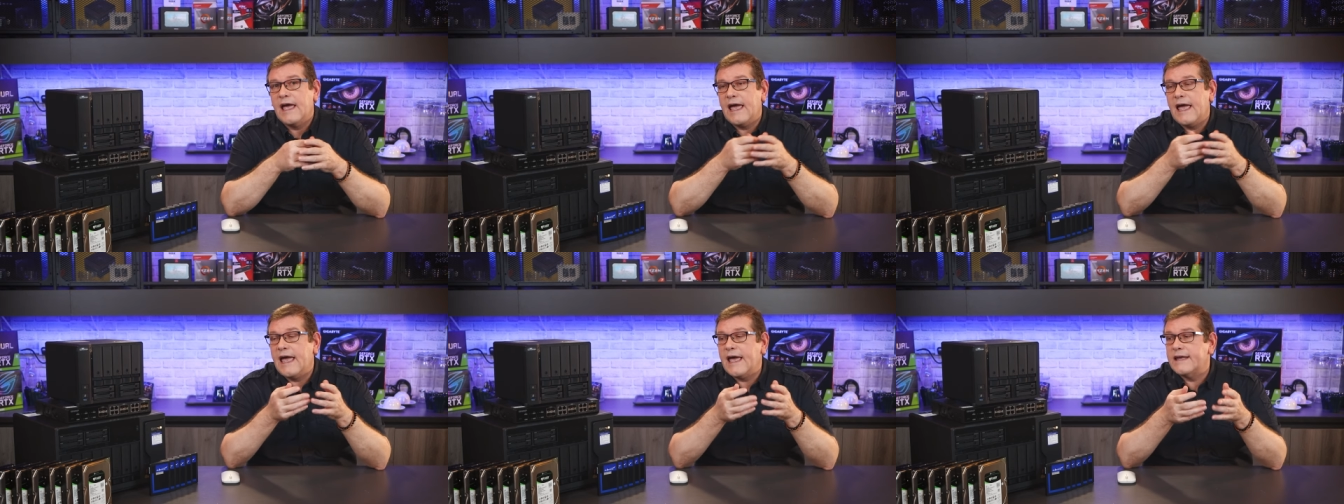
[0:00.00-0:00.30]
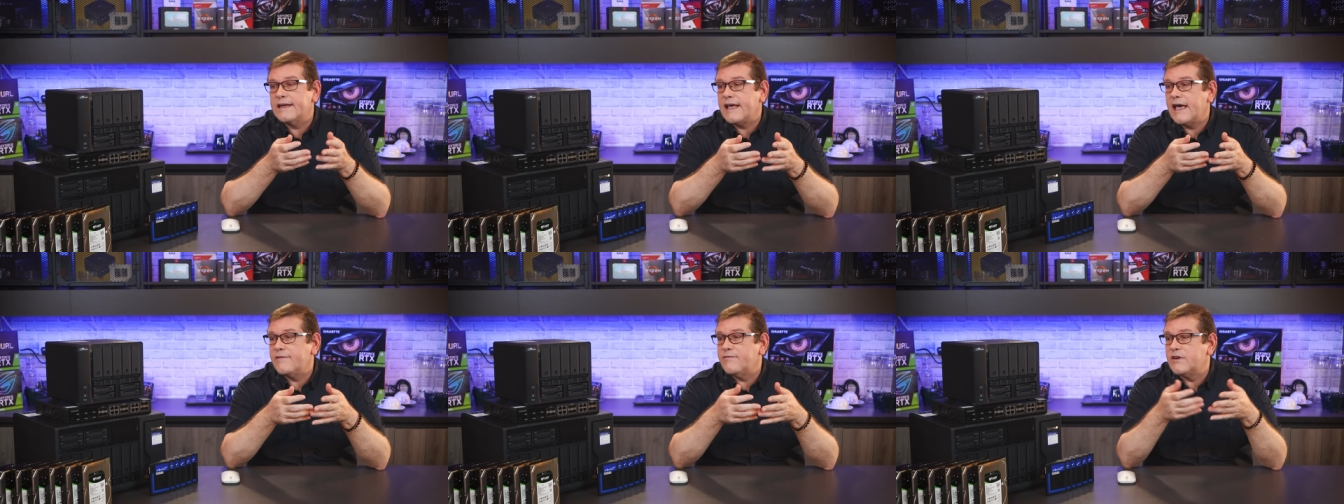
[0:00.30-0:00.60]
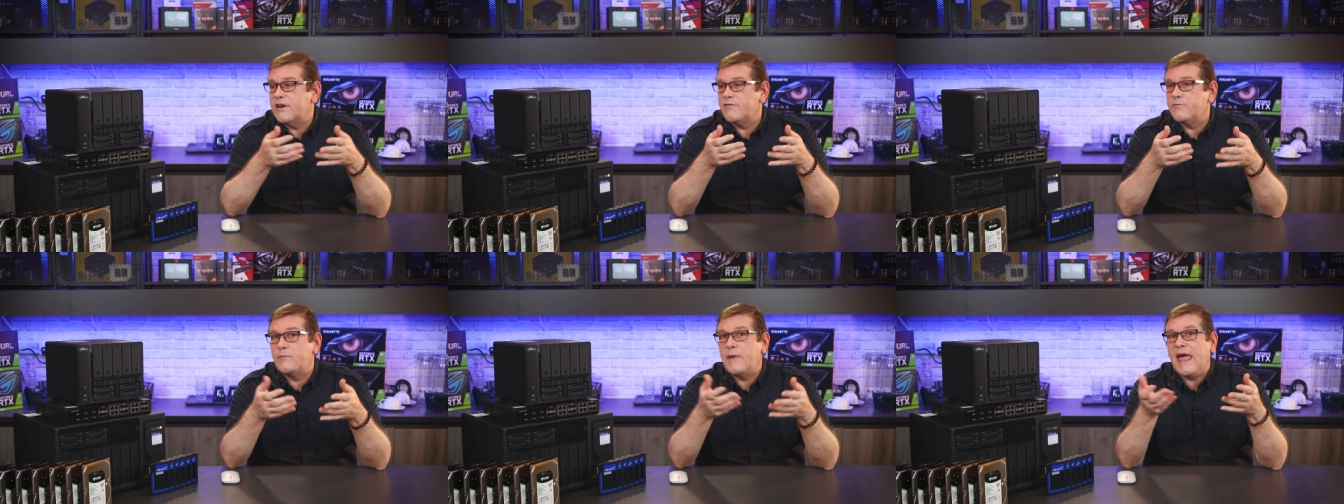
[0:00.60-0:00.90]
and have
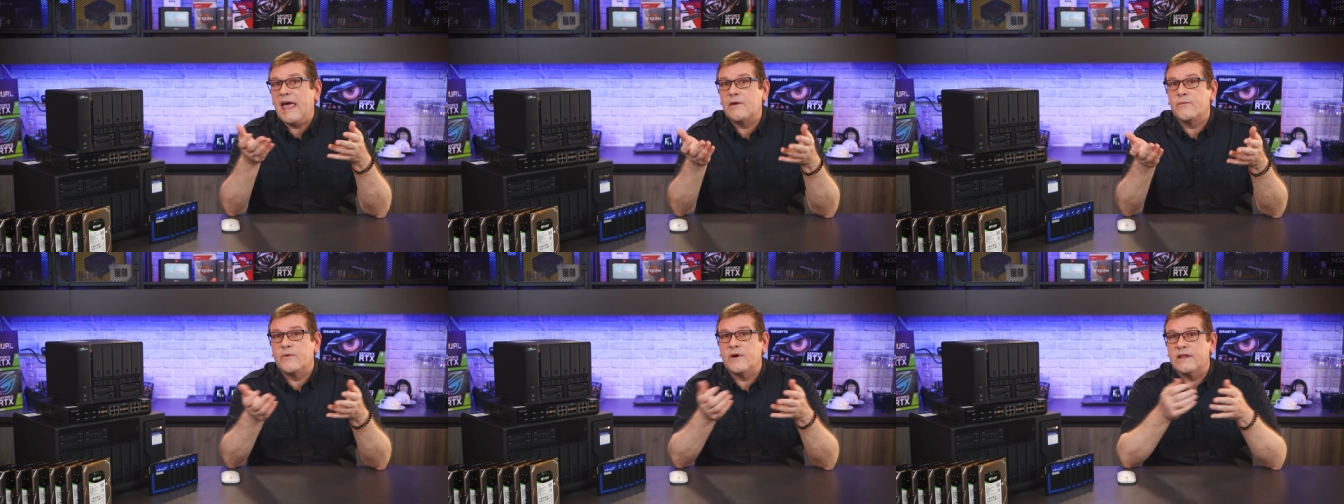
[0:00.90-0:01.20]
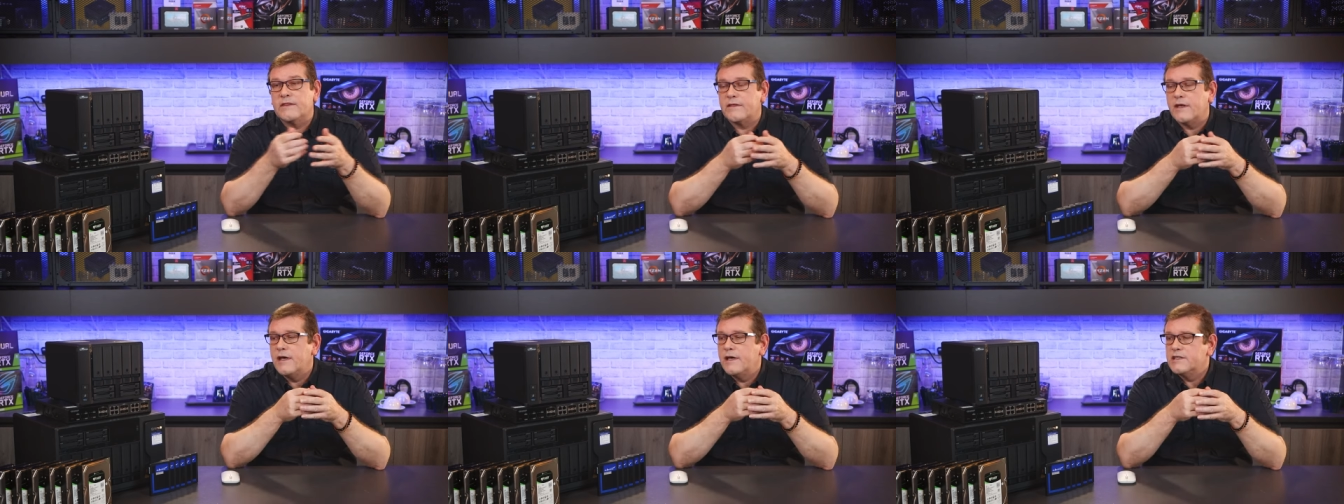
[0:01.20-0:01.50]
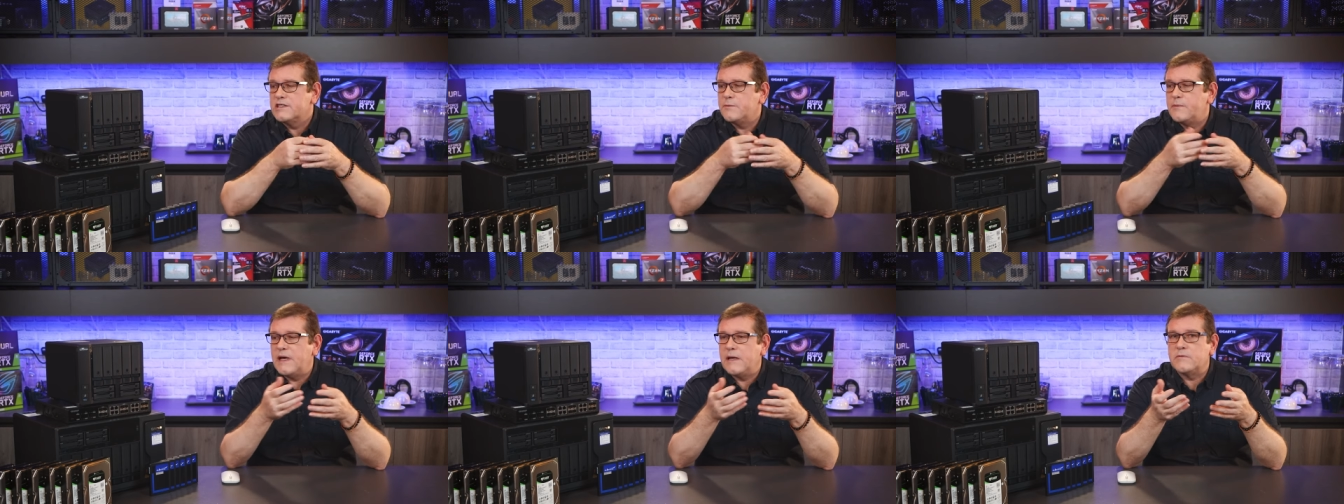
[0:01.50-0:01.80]
enough bandwidth
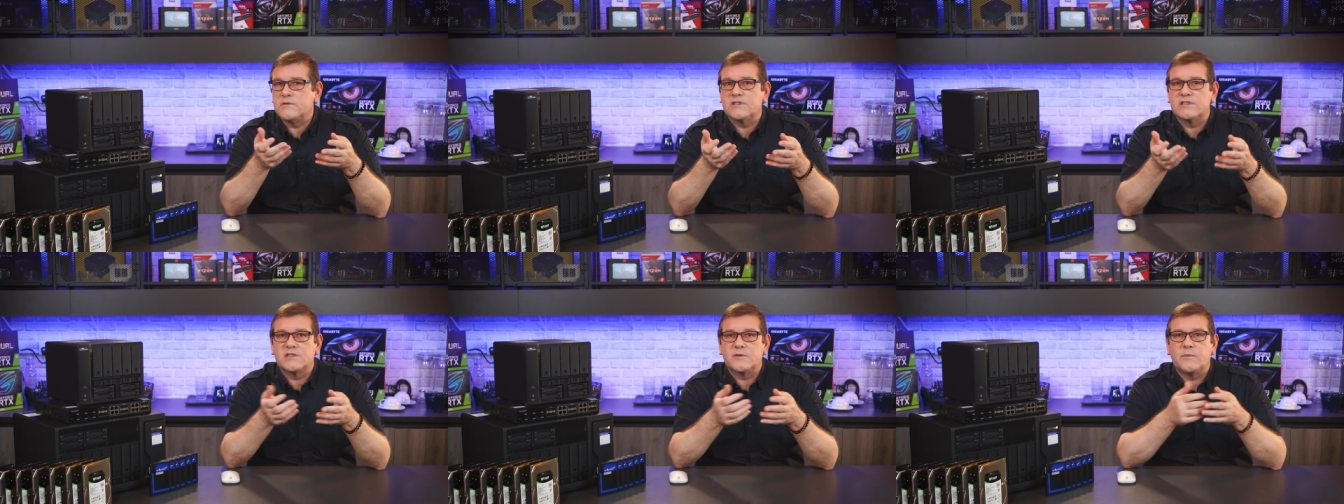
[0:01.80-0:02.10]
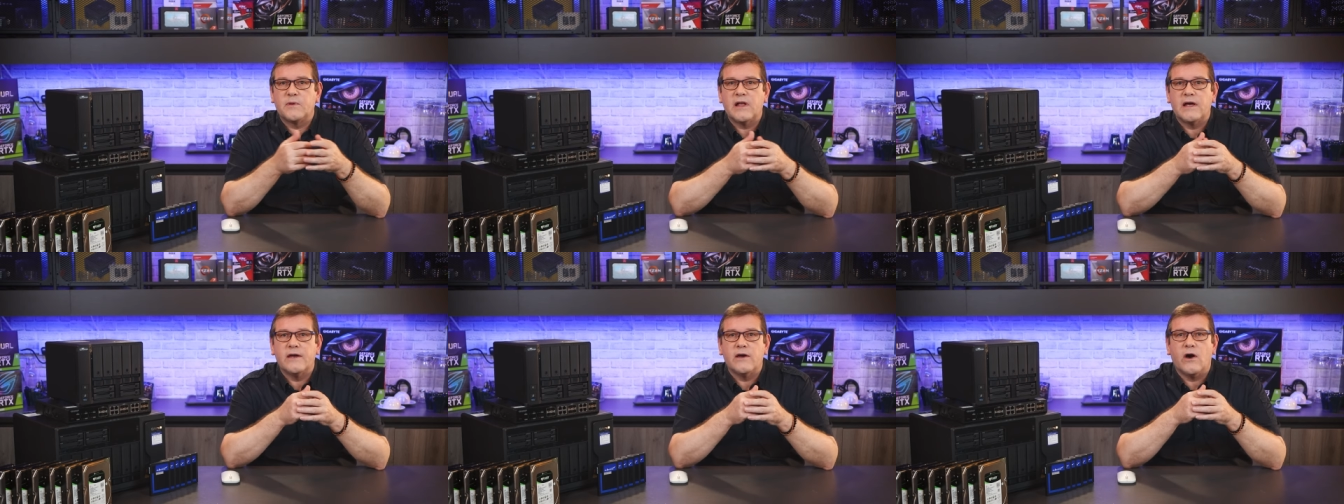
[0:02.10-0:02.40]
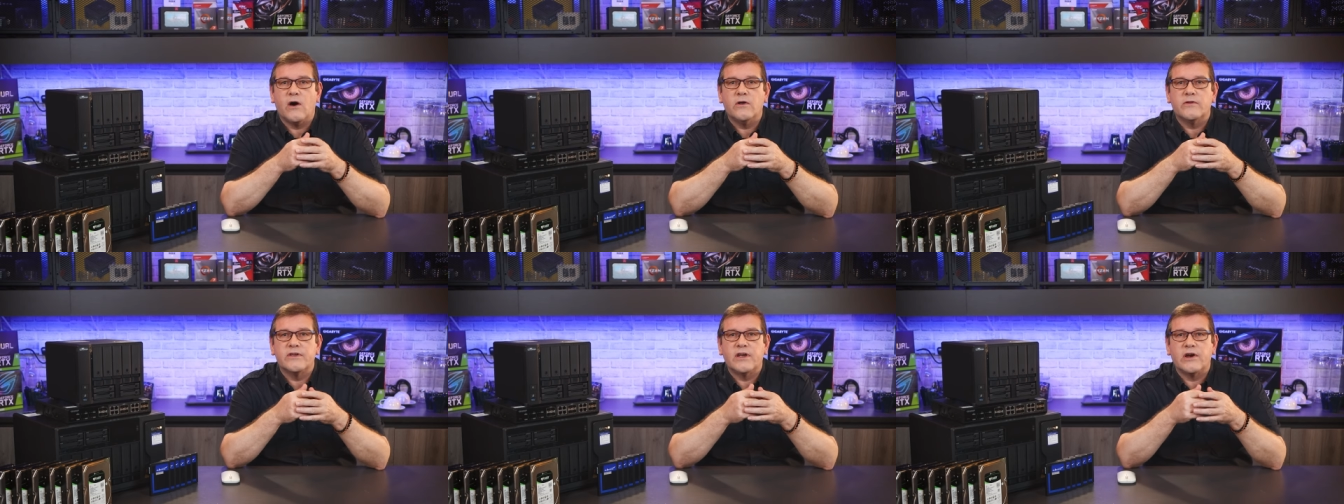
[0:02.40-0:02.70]
to be able to supply
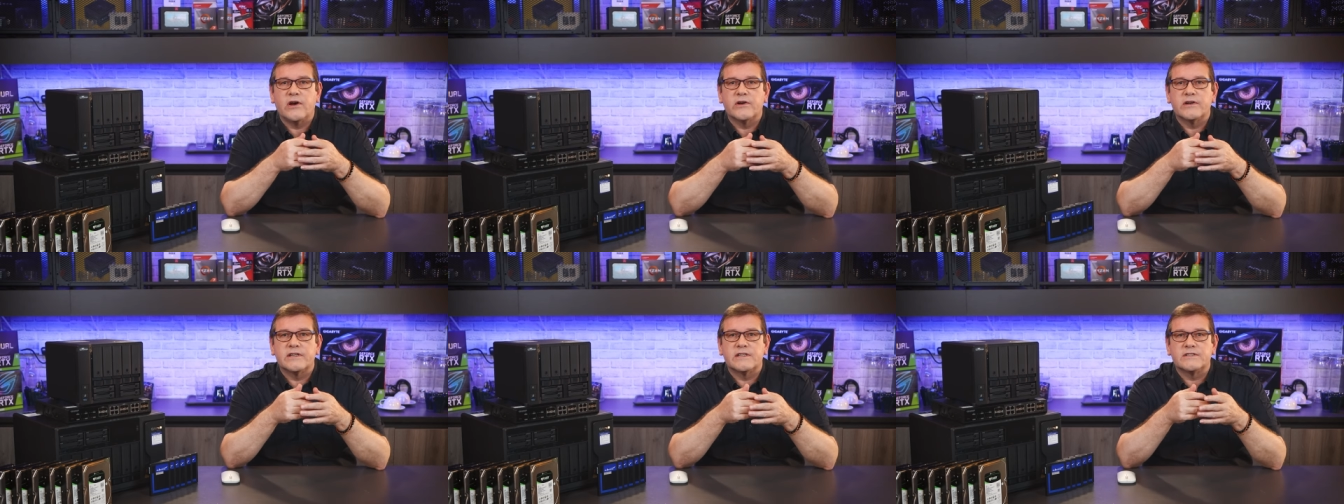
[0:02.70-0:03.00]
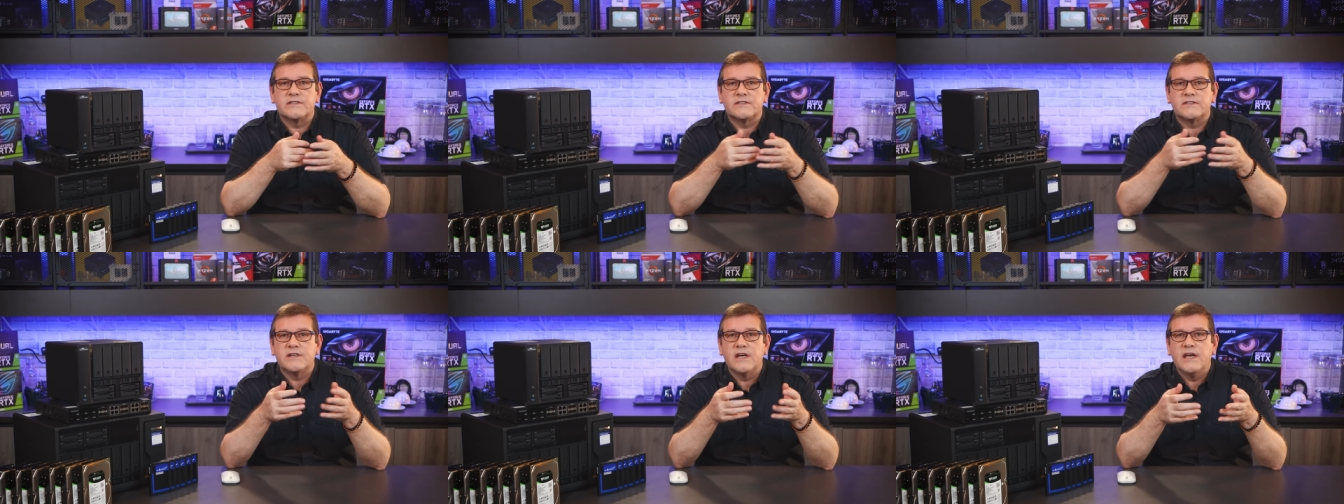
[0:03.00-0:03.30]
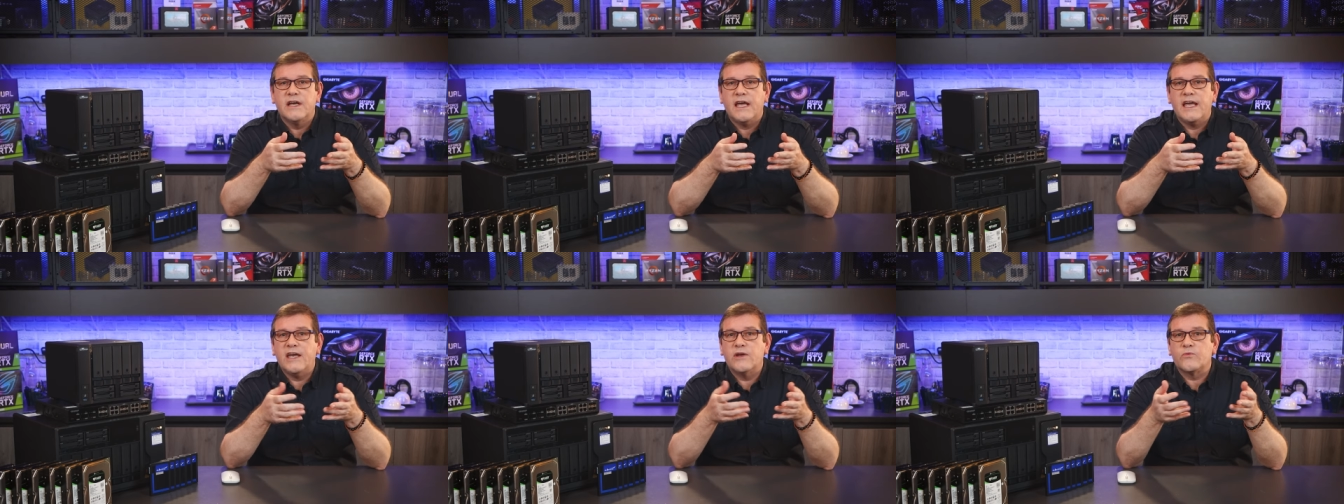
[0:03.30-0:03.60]
all the artists
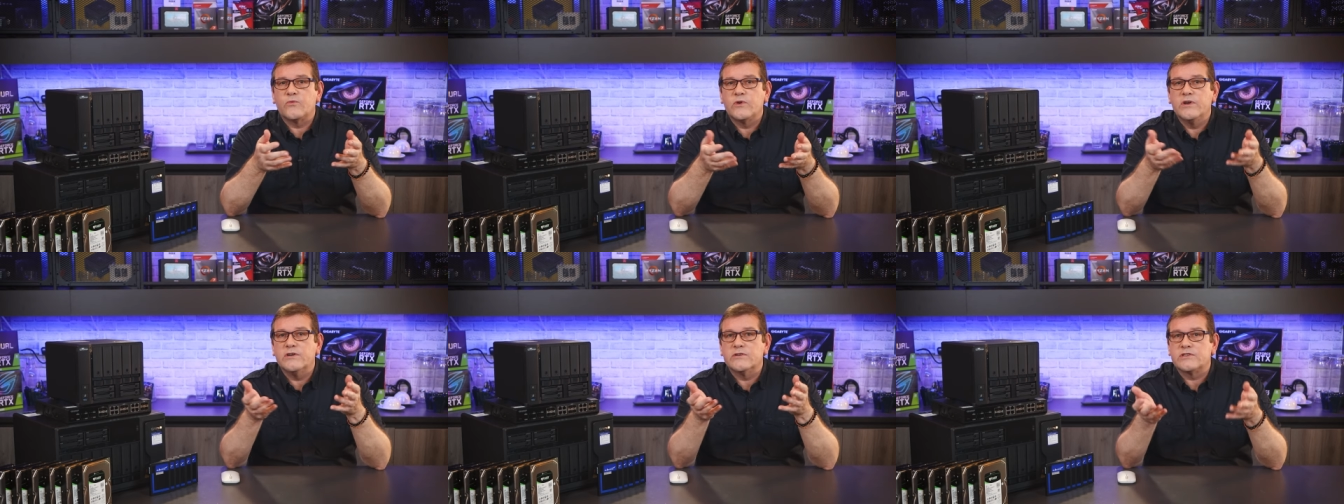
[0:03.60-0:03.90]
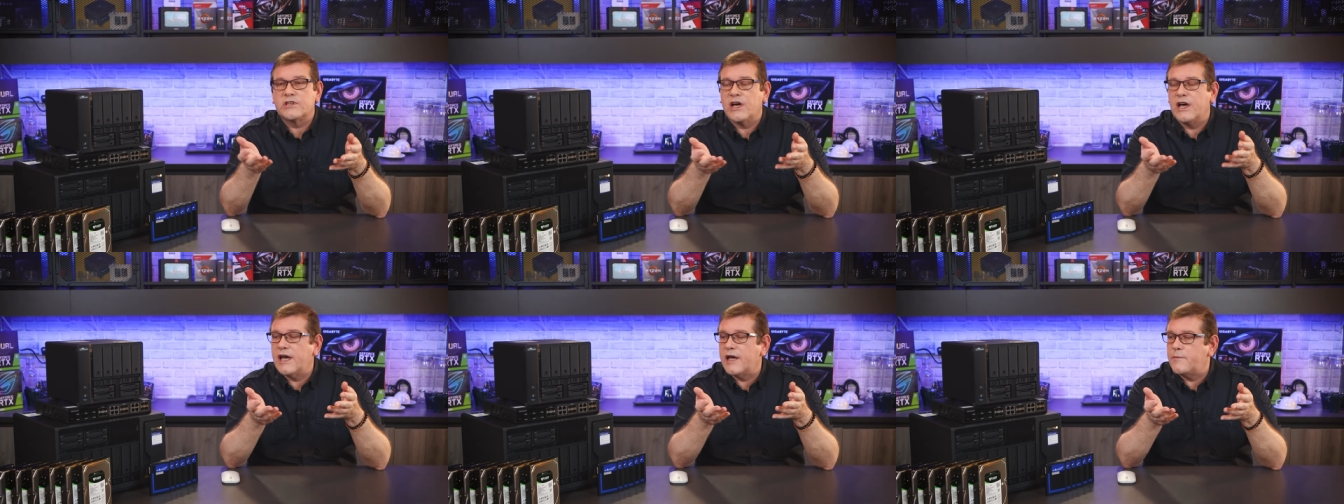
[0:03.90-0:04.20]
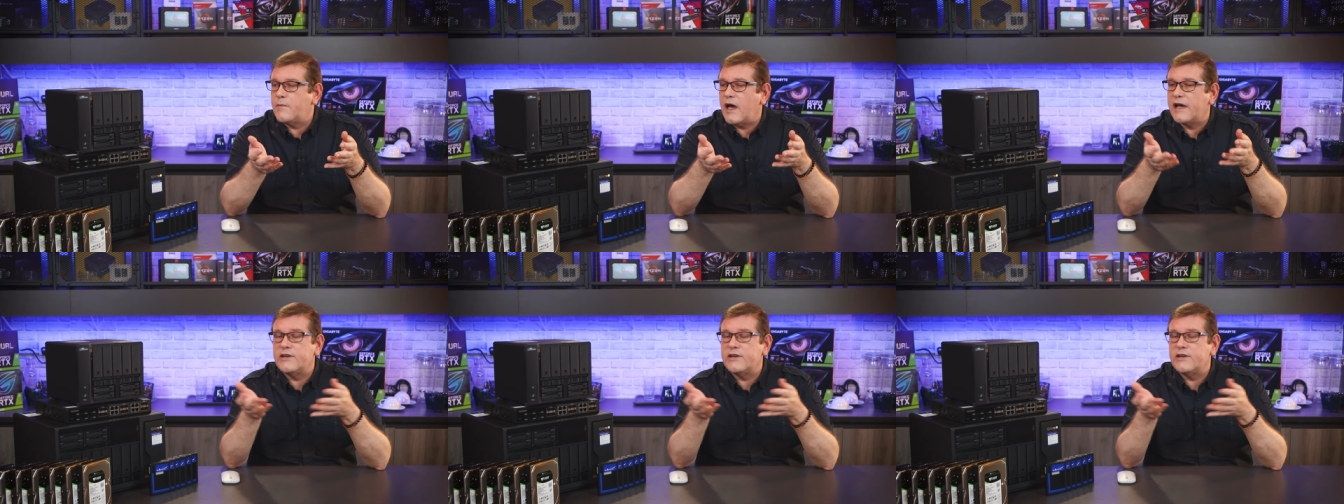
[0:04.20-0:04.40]
in real time.